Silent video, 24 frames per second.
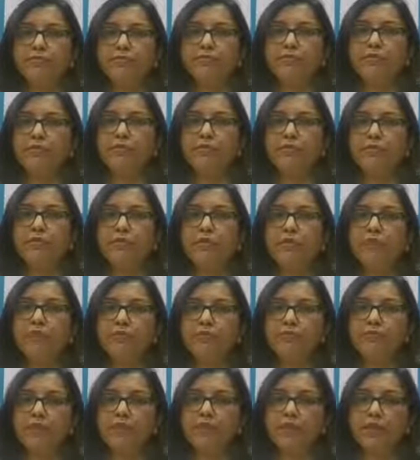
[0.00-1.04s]
one should be
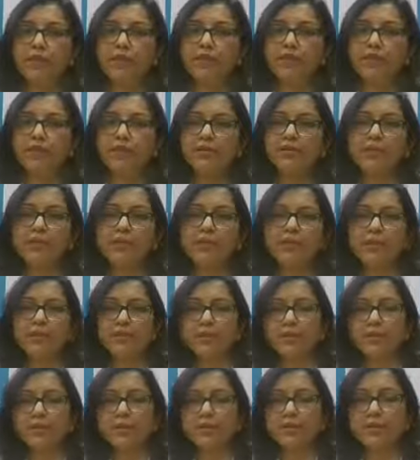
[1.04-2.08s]
careful that in the
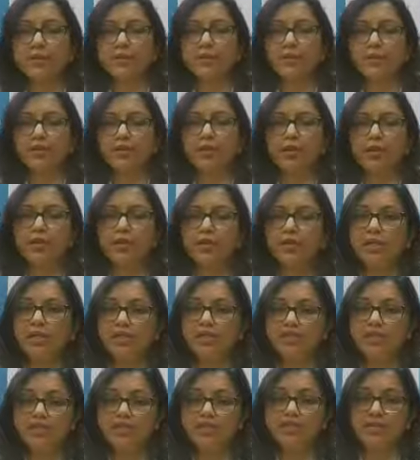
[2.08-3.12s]
pollen
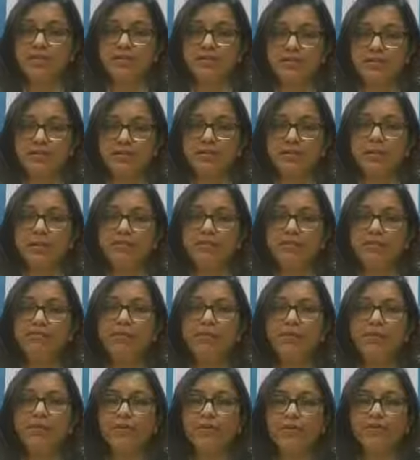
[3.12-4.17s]
pollinating season and
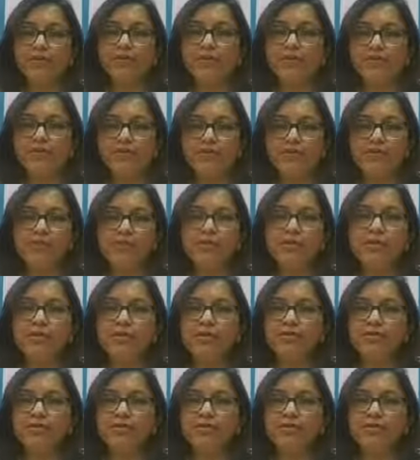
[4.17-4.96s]
flowering season,